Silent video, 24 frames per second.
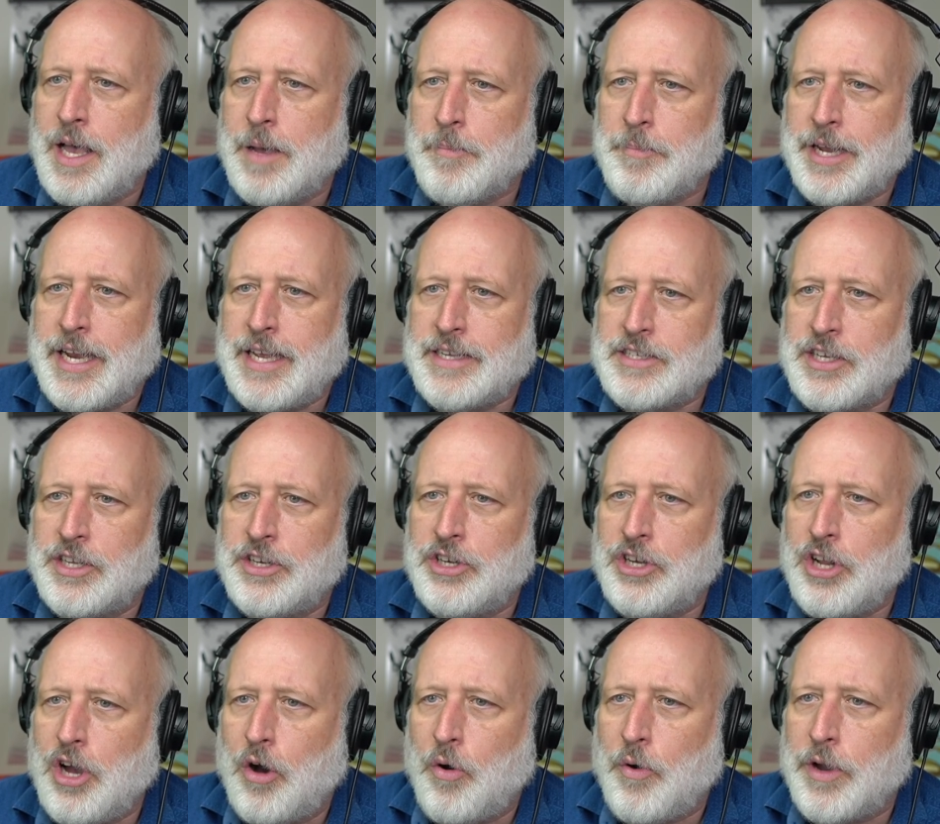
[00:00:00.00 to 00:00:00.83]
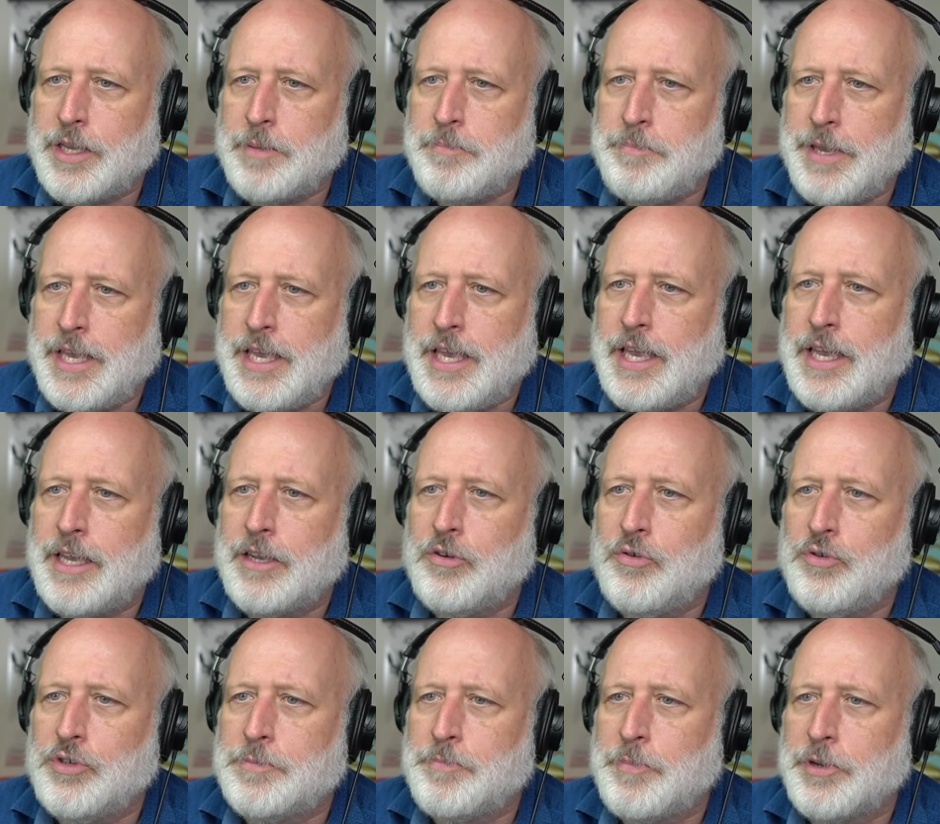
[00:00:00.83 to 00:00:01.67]
but as a knowing being
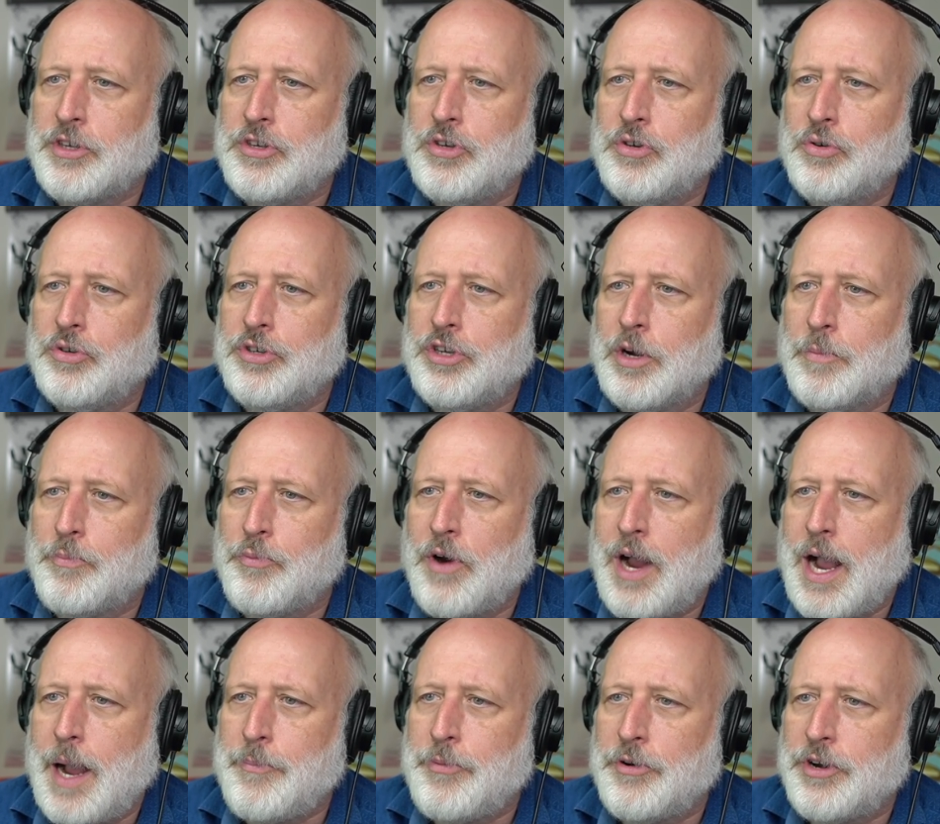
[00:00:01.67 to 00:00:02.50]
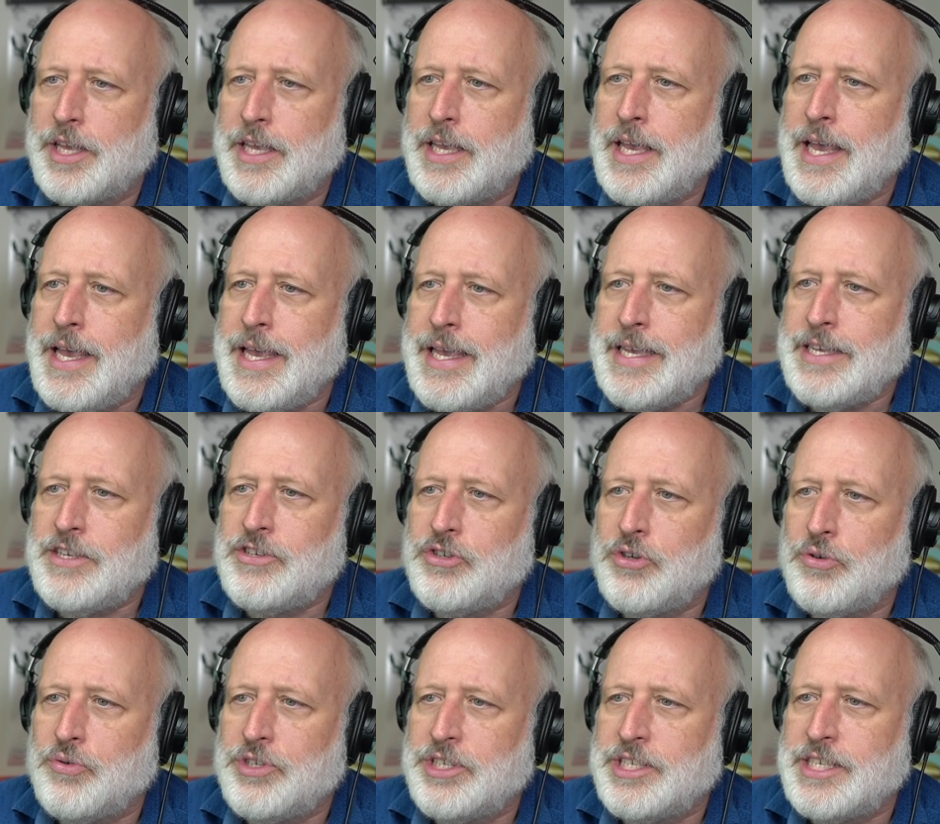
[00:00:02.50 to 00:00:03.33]
whose peculiar property is
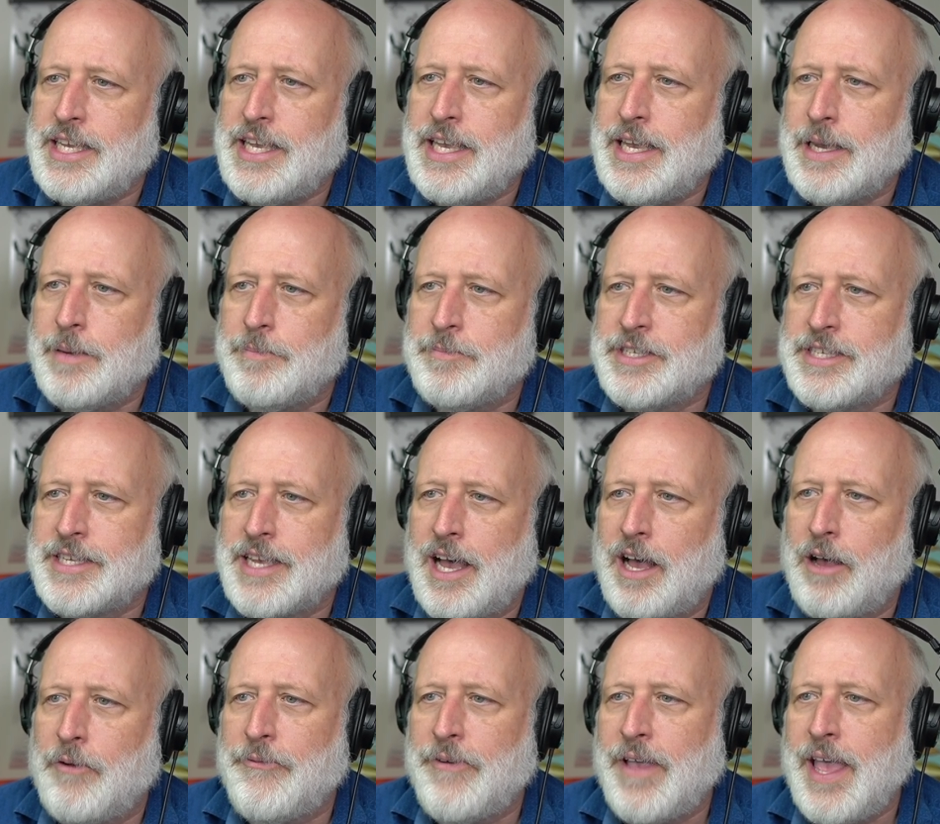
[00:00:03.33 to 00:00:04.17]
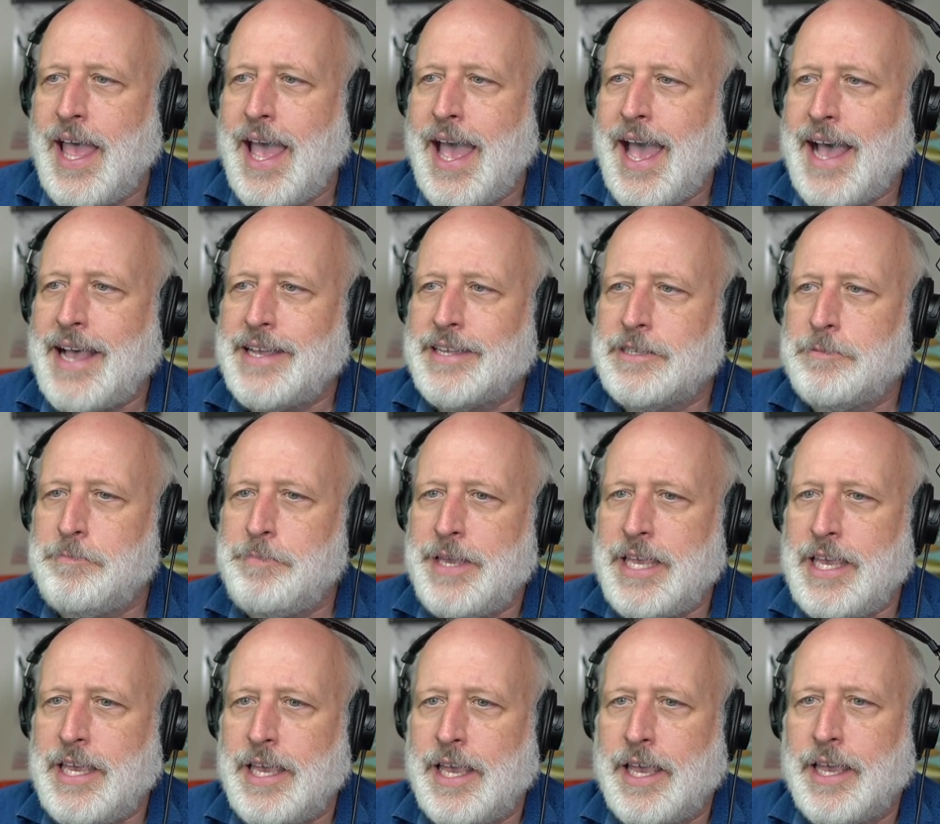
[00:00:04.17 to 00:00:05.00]
to see himself as
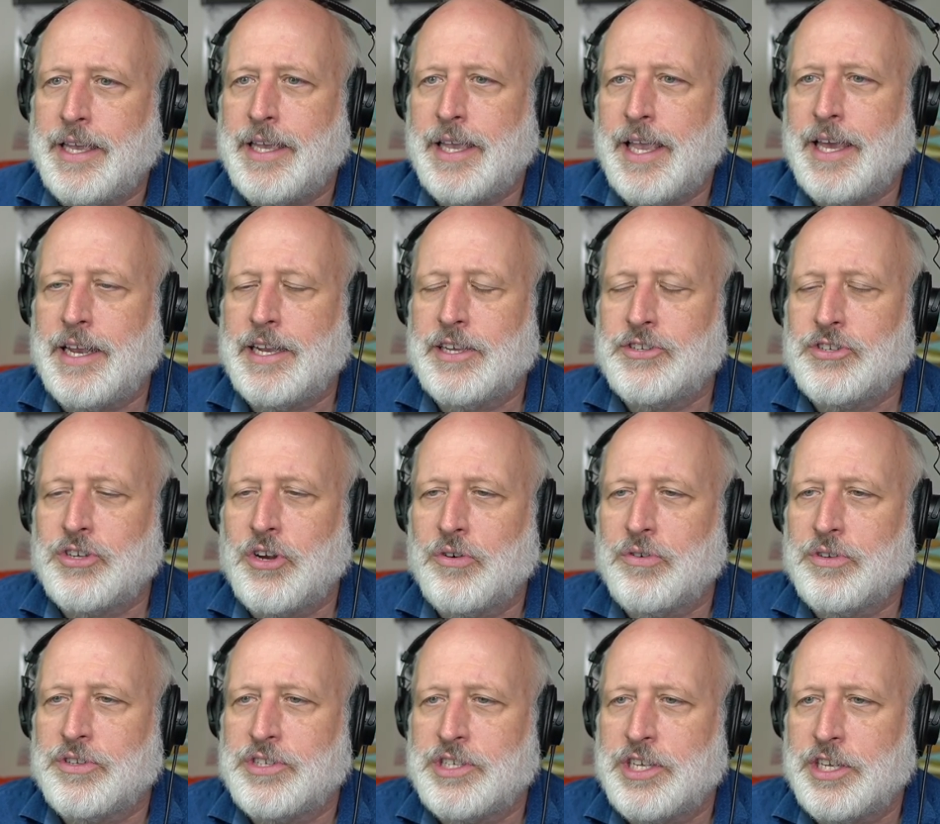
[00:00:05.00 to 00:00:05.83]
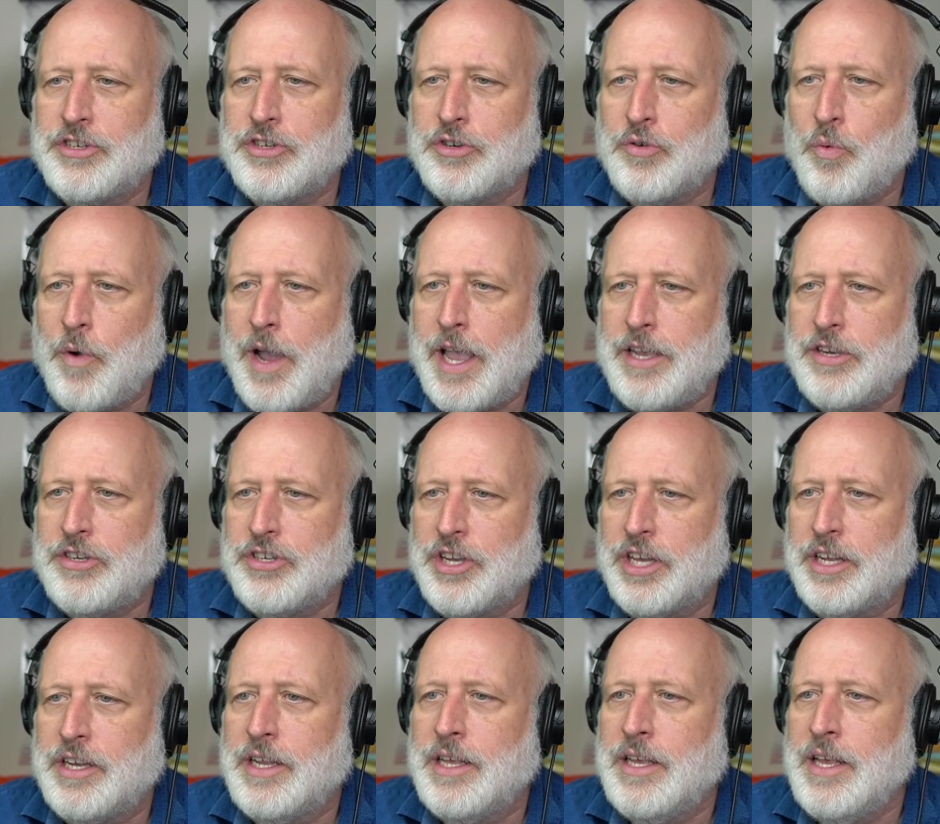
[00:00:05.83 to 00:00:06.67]
being in a certain
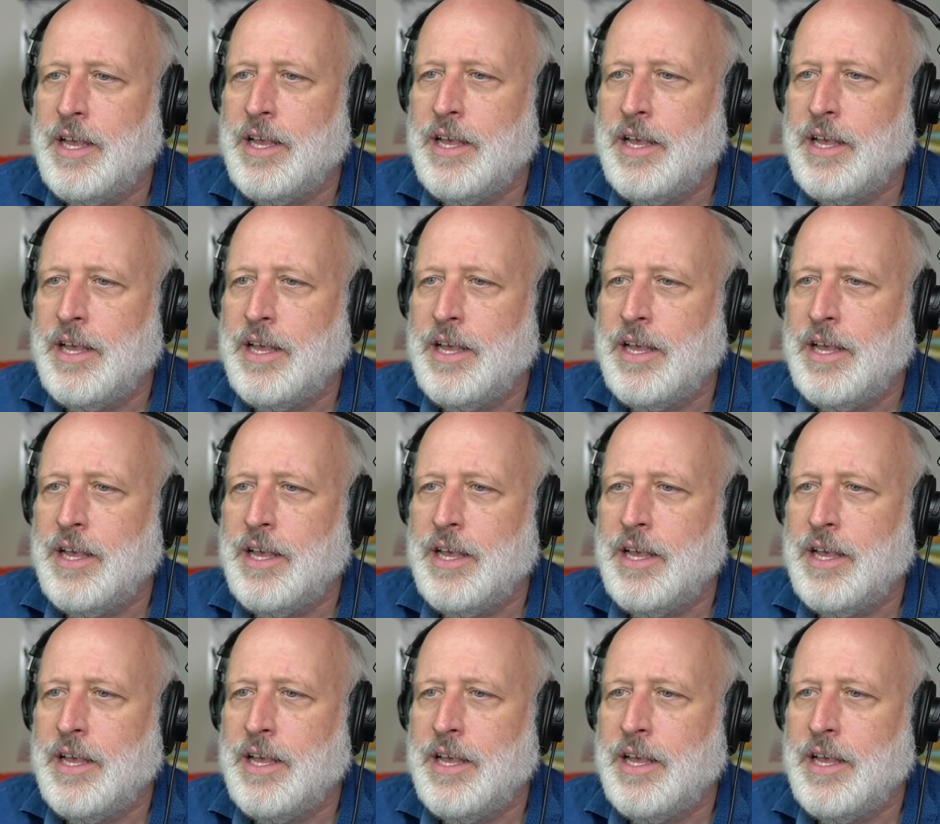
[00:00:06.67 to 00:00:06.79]
situation,